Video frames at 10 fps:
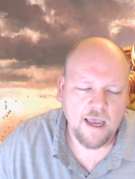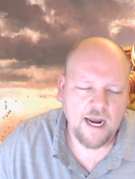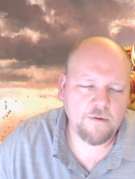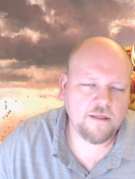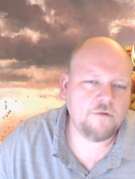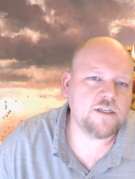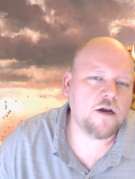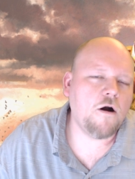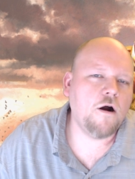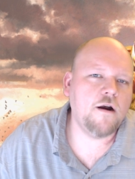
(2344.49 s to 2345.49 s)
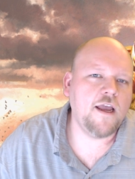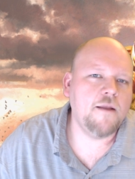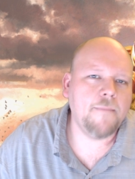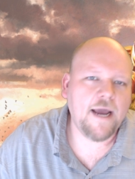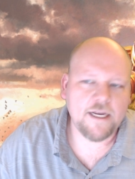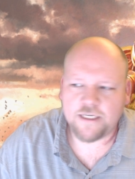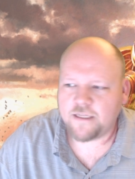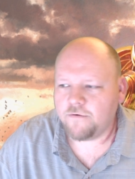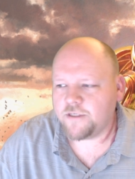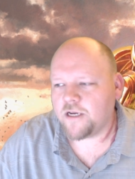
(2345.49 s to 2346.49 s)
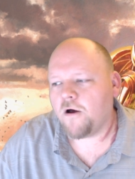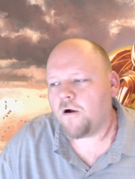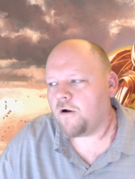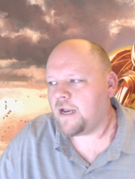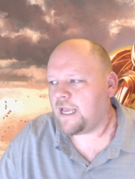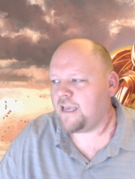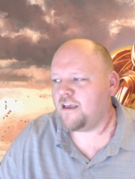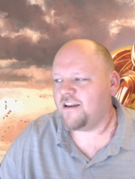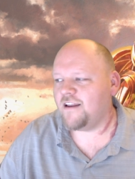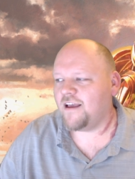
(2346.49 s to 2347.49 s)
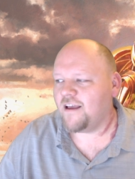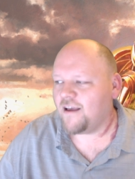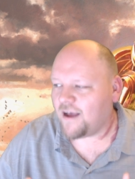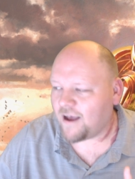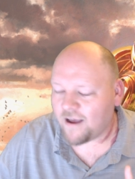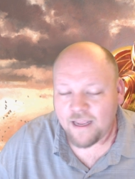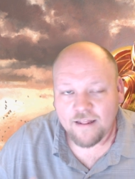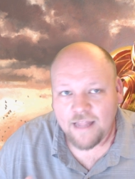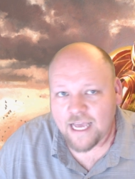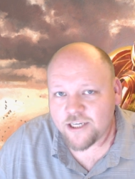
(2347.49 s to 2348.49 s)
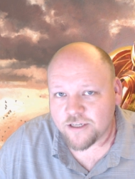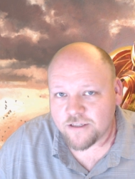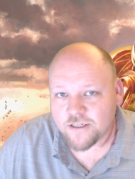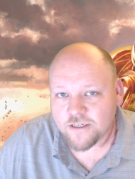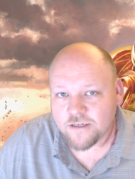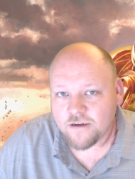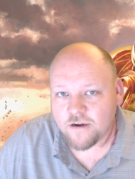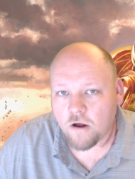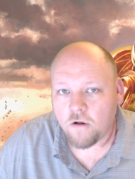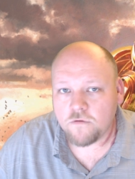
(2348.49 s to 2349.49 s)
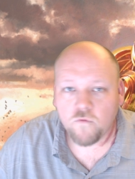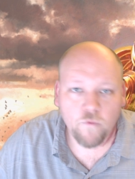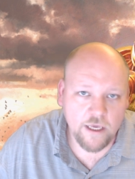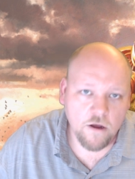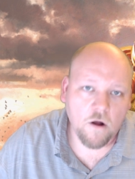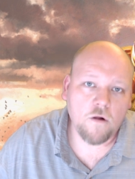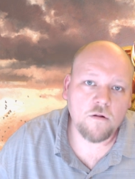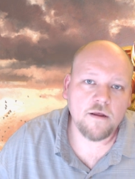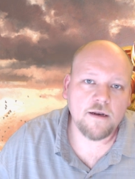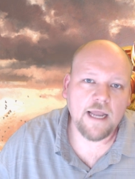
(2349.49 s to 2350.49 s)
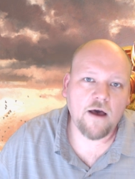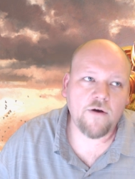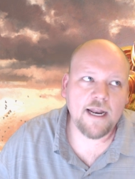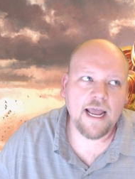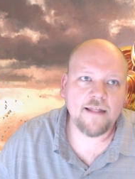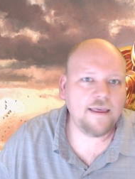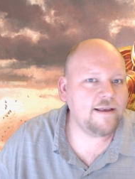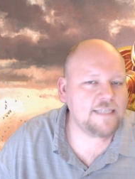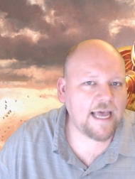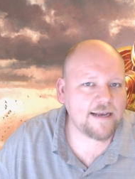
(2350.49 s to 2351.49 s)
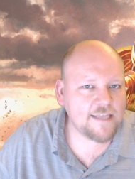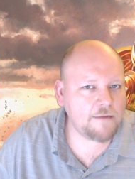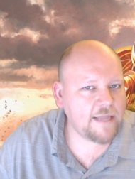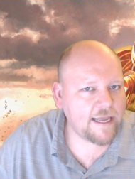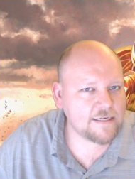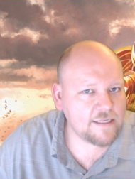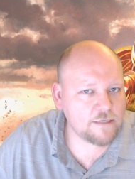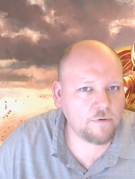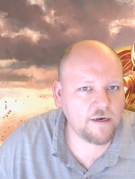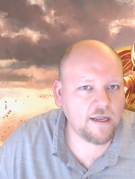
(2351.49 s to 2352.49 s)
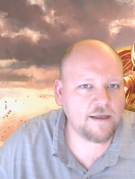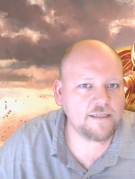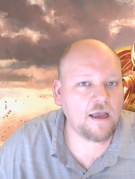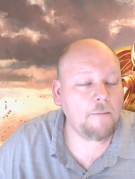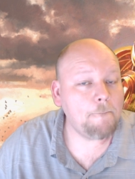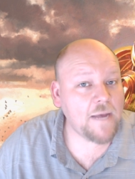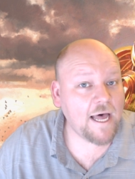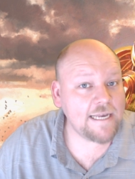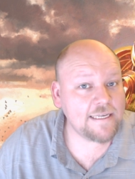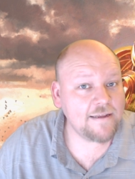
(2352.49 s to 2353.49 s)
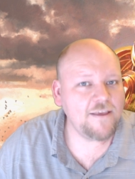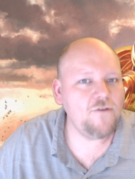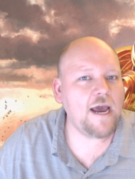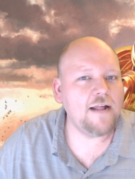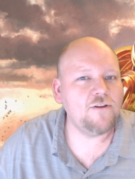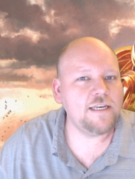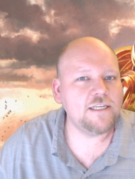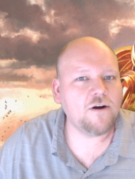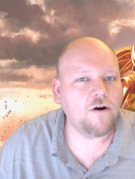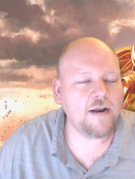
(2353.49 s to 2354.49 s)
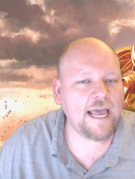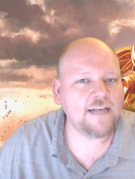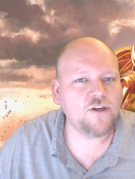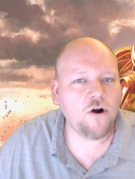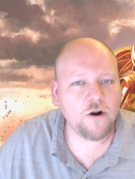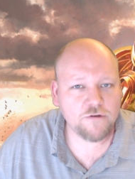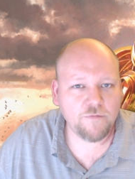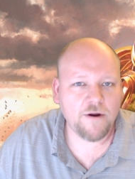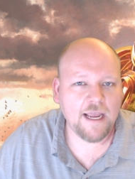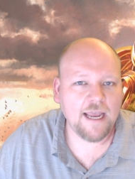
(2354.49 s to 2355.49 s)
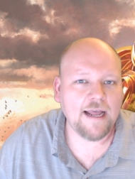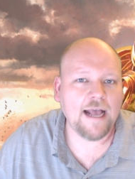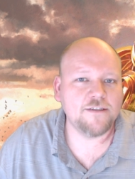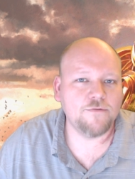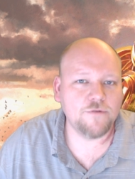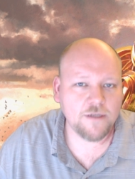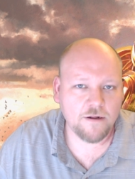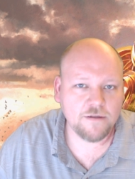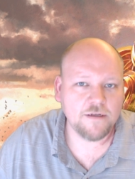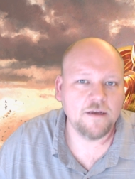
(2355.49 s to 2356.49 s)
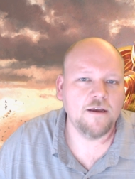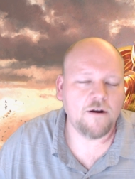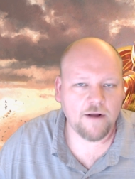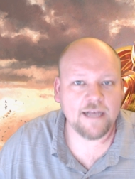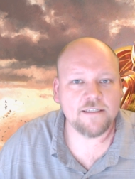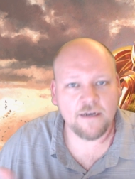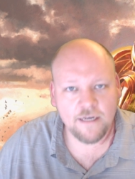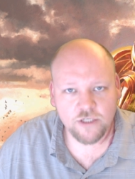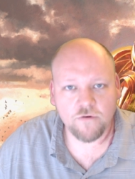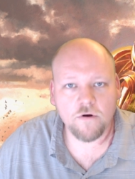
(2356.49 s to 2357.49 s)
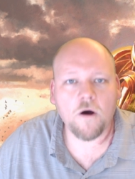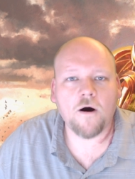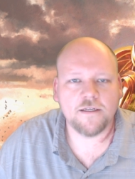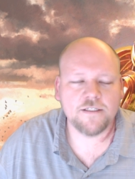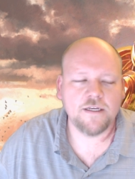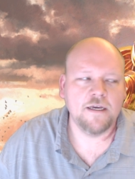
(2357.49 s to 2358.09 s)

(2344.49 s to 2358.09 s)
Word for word: Anyway, there was a card in Magic. There was a card in uh, in Legends called Recall. Now it had the exact same text this one does, but you had to discard X cards from your hand as a result or as an additional cost.